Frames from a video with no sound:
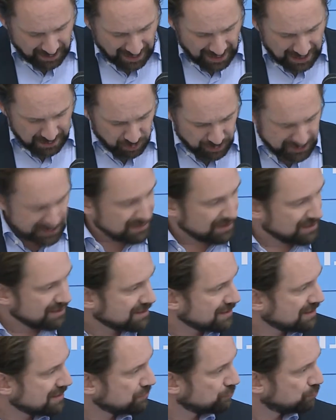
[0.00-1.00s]
I would
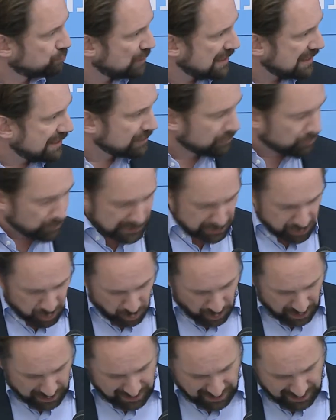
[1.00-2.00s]
really agree to
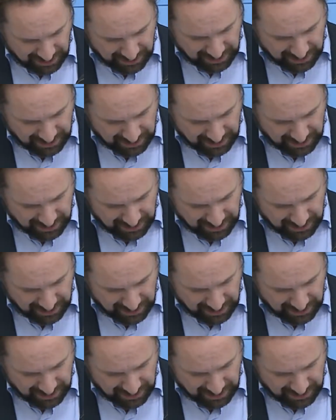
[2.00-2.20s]
what,